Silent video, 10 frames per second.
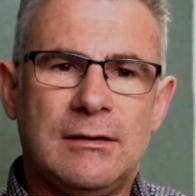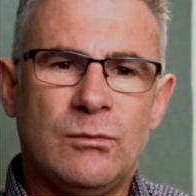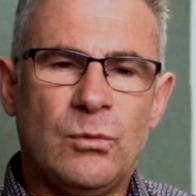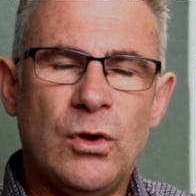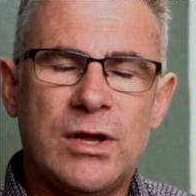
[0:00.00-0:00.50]

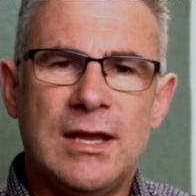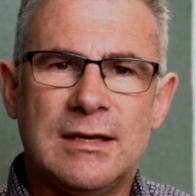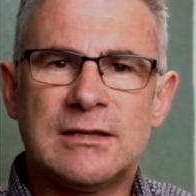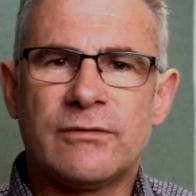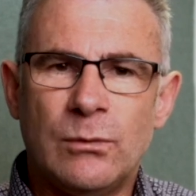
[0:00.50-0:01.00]
working
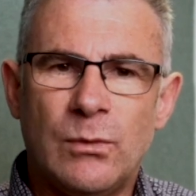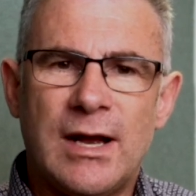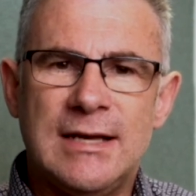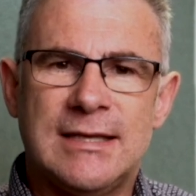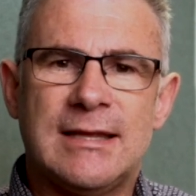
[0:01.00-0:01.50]
in different
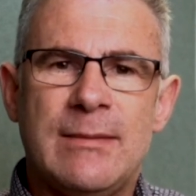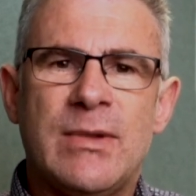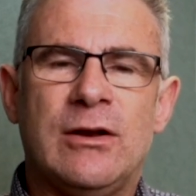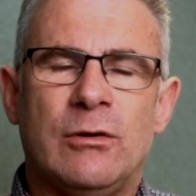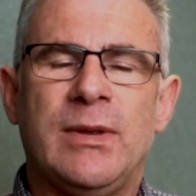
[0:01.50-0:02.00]
ways that they
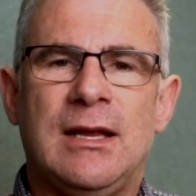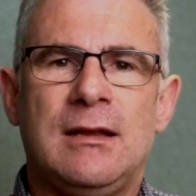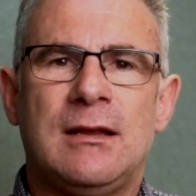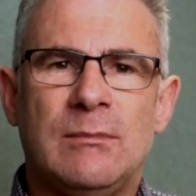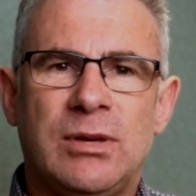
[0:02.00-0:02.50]
may not be
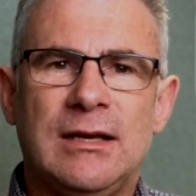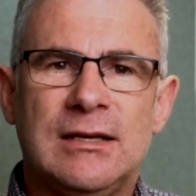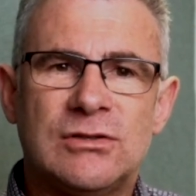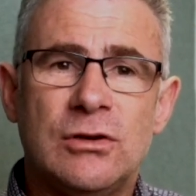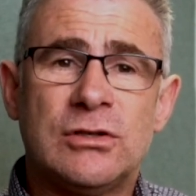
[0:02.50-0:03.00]
completely
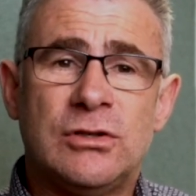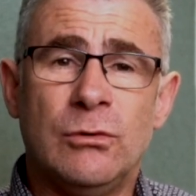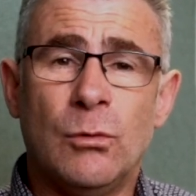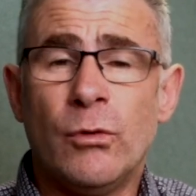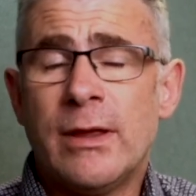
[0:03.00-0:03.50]
suited to,
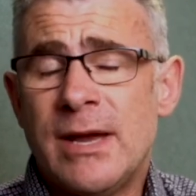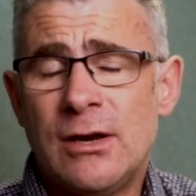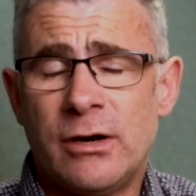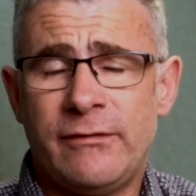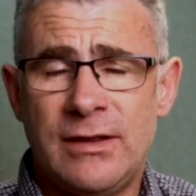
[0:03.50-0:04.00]
or they may
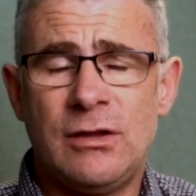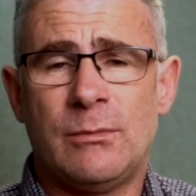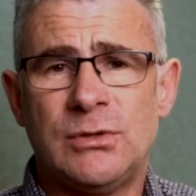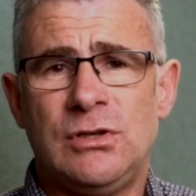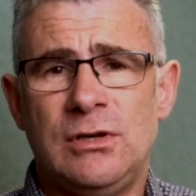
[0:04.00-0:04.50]
not have had the
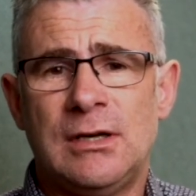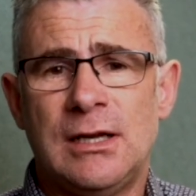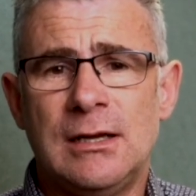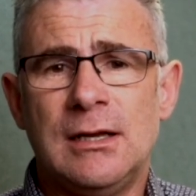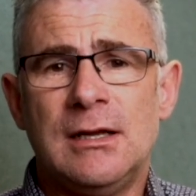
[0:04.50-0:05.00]

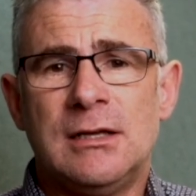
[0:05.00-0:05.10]
opportunity